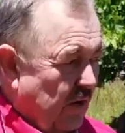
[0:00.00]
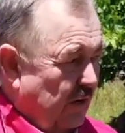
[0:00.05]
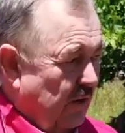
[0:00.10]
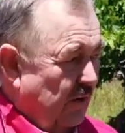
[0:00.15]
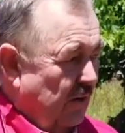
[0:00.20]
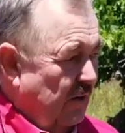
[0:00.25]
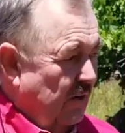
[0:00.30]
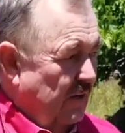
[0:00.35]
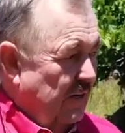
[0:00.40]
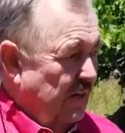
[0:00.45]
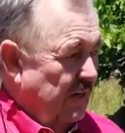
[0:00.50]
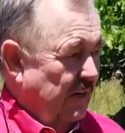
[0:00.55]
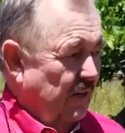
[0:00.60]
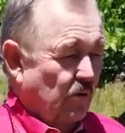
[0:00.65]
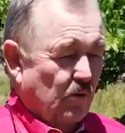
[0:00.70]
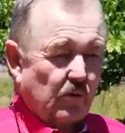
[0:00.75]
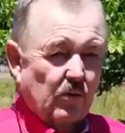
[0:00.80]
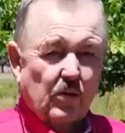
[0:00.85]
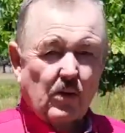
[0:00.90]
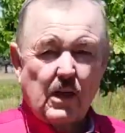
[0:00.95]
good and
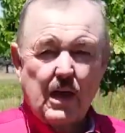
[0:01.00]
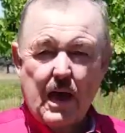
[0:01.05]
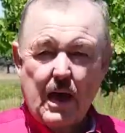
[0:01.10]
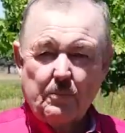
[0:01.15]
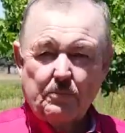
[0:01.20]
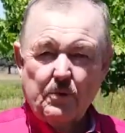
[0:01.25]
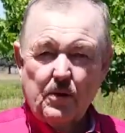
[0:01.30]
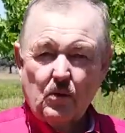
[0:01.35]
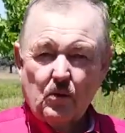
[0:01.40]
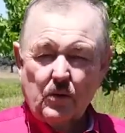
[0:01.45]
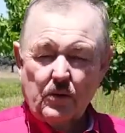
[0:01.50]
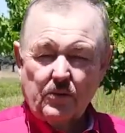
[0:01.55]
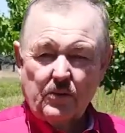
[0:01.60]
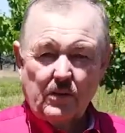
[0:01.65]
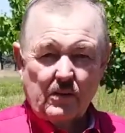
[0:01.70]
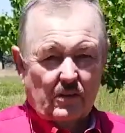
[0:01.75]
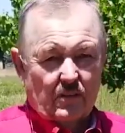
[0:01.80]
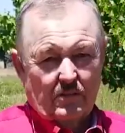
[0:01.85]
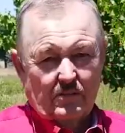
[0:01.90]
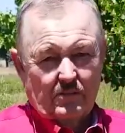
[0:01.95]
you're real happy with it,
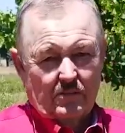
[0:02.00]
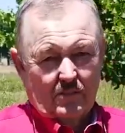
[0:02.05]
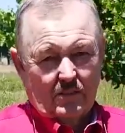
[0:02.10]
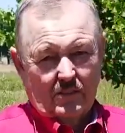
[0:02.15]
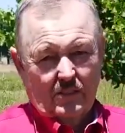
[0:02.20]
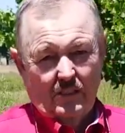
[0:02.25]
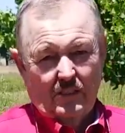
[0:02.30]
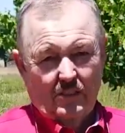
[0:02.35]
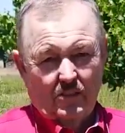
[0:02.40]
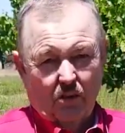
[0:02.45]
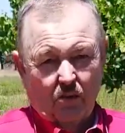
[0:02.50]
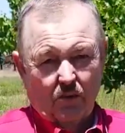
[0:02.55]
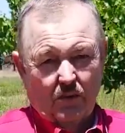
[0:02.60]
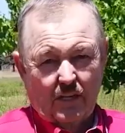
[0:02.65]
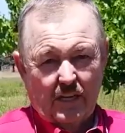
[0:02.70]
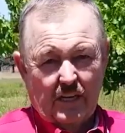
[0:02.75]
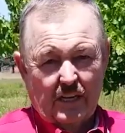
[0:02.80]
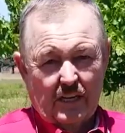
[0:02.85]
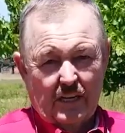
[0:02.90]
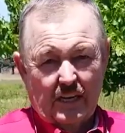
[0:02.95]
there's no
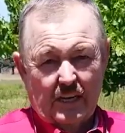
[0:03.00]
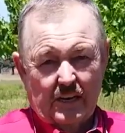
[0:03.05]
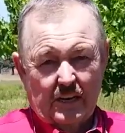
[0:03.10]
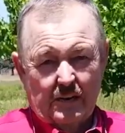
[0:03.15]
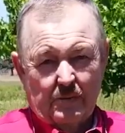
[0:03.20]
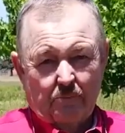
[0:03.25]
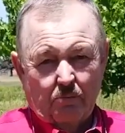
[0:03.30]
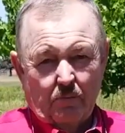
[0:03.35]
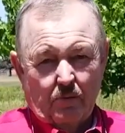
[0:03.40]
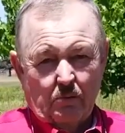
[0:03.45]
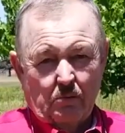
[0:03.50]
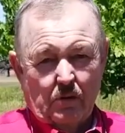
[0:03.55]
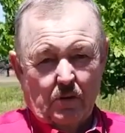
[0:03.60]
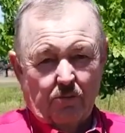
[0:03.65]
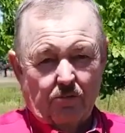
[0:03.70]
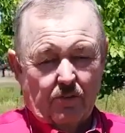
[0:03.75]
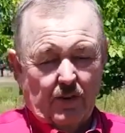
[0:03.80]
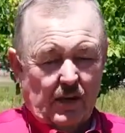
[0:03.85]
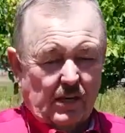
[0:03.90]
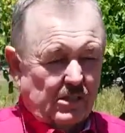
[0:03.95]
need. But if
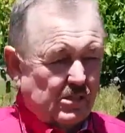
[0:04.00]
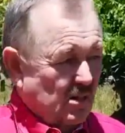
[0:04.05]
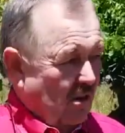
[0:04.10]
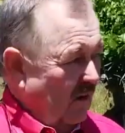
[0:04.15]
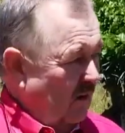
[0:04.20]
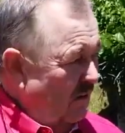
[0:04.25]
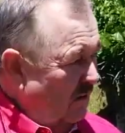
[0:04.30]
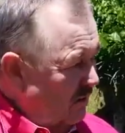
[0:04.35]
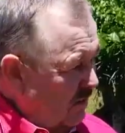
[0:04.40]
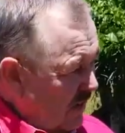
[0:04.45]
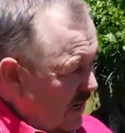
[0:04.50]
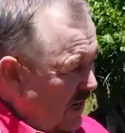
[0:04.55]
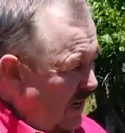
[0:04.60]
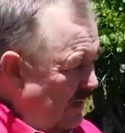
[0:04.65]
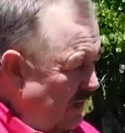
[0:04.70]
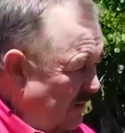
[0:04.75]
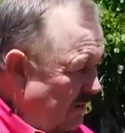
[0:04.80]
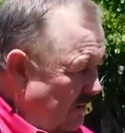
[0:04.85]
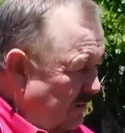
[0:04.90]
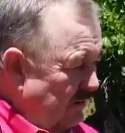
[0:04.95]
things aren't kind
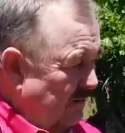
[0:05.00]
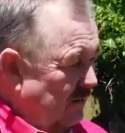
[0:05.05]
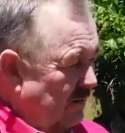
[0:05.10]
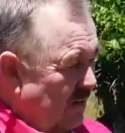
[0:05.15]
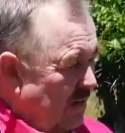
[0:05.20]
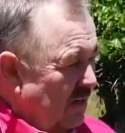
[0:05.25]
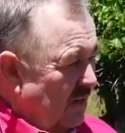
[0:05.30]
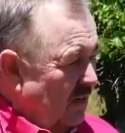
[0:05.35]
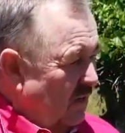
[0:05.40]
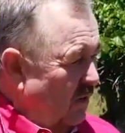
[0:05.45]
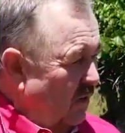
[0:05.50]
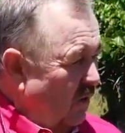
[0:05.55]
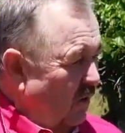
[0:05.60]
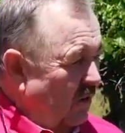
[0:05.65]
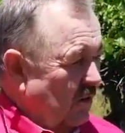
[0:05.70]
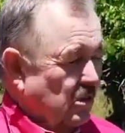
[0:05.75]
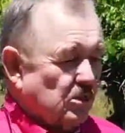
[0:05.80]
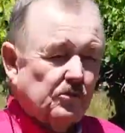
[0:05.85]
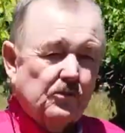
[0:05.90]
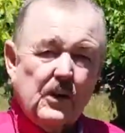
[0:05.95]
of growing
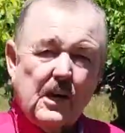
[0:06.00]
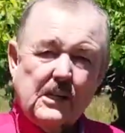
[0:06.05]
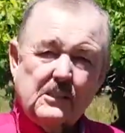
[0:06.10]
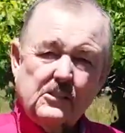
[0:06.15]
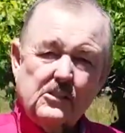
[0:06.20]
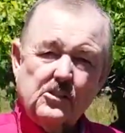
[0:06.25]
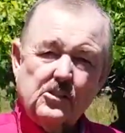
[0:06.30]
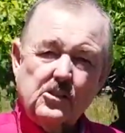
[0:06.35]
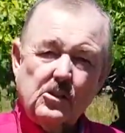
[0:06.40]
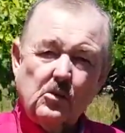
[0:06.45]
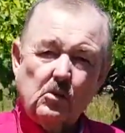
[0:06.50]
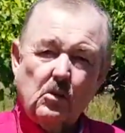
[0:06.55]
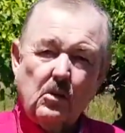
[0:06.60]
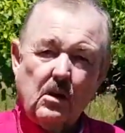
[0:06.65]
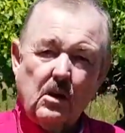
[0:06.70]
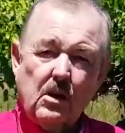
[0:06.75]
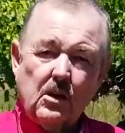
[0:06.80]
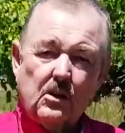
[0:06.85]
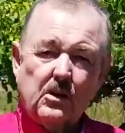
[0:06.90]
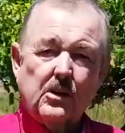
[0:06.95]
as fast as you
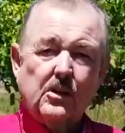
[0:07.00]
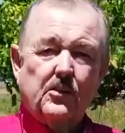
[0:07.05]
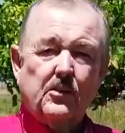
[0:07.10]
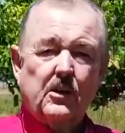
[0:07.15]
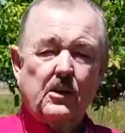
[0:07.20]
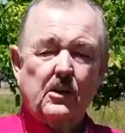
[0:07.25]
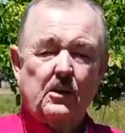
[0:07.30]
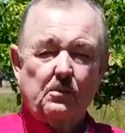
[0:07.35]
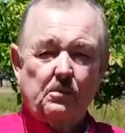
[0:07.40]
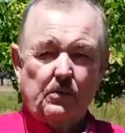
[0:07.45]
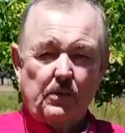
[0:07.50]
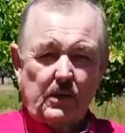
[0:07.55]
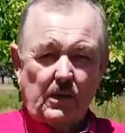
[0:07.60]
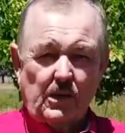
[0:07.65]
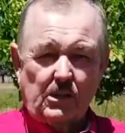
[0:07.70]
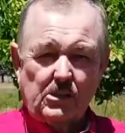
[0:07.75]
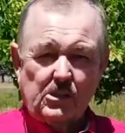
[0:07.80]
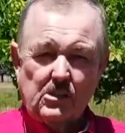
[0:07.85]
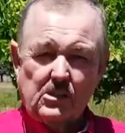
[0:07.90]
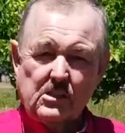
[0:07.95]
want, or you think your
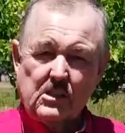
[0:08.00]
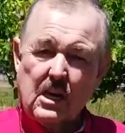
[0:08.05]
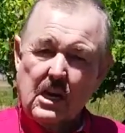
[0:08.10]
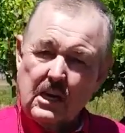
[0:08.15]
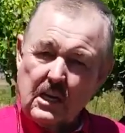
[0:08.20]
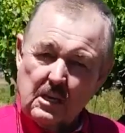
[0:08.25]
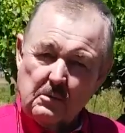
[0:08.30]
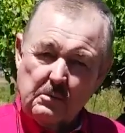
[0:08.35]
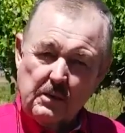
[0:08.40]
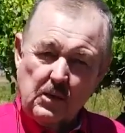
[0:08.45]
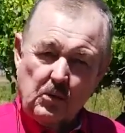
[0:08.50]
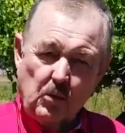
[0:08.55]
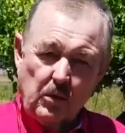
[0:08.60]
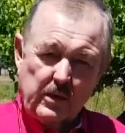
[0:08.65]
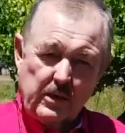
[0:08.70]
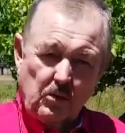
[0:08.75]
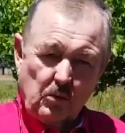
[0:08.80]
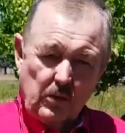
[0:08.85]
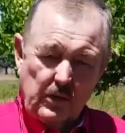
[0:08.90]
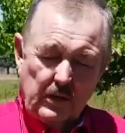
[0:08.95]
production is not going to be where
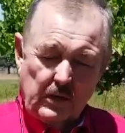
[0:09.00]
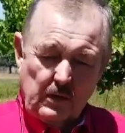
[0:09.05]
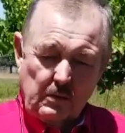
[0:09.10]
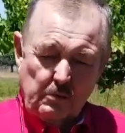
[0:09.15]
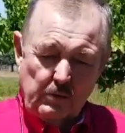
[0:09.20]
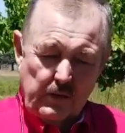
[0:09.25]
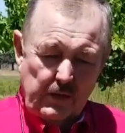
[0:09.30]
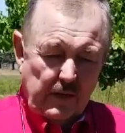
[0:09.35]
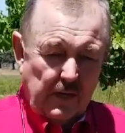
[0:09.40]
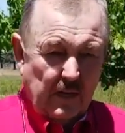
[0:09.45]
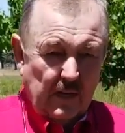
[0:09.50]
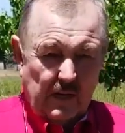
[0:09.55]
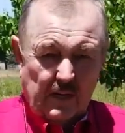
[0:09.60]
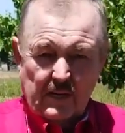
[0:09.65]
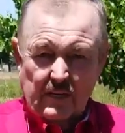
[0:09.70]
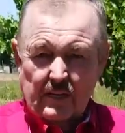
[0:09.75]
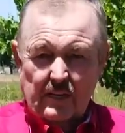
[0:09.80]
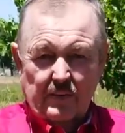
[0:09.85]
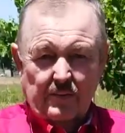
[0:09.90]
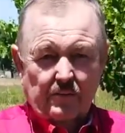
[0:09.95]
you want it to be,
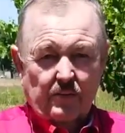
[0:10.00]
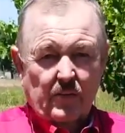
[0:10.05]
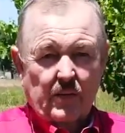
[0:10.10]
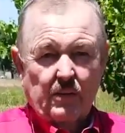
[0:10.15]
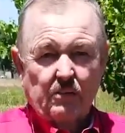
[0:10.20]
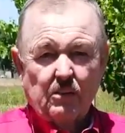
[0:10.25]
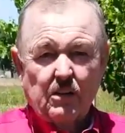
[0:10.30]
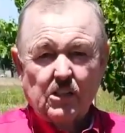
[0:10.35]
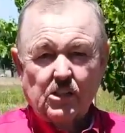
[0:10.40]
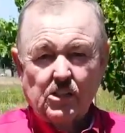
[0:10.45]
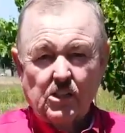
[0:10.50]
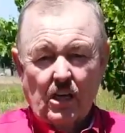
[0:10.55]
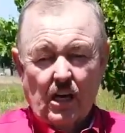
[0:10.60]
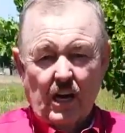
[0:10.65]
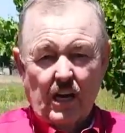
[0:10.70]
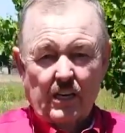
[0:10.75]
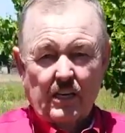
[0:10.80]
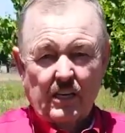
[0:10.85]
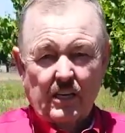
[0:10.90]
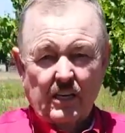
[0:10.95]
give it a
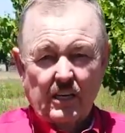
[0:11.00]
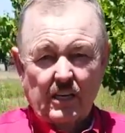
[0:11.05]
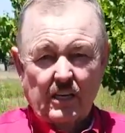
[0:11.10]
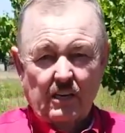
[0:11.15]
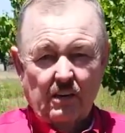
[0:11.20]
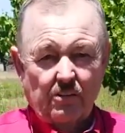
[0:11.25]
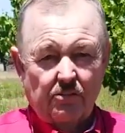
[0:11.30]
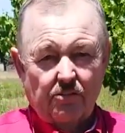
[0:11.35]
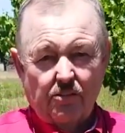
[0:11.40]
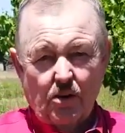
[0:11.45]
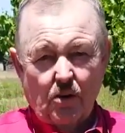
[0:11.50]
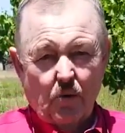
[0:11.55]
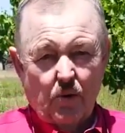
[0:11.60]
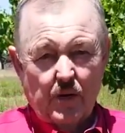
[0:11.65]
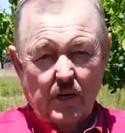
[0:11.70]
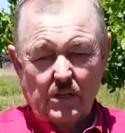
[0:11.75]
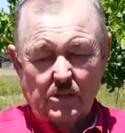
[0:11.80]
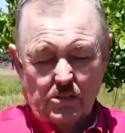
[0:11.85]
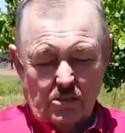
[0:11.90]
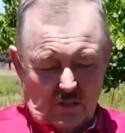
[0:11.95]
shot. And in a few
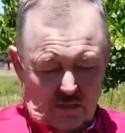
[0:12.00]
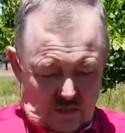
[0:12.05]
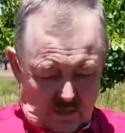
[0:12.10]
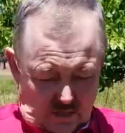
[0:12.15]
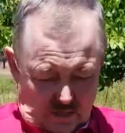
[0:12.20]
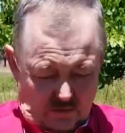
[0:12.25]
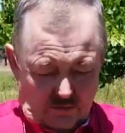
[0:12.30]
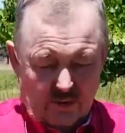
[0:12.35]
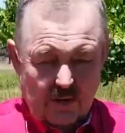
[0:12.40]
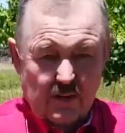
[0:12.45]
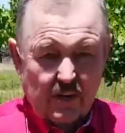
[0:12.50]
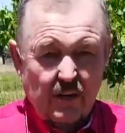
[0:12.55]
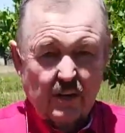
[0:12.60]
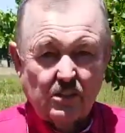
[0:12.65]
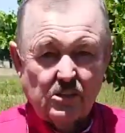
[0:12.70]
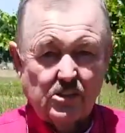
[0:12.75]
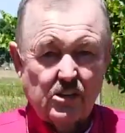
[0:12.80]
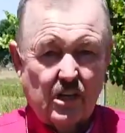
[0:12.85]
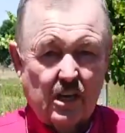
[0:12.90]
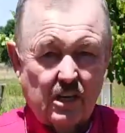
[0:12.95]
weeks you can give it another
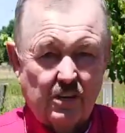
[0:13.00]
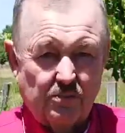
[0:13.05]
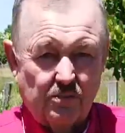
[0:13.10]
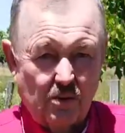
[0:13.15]
shot if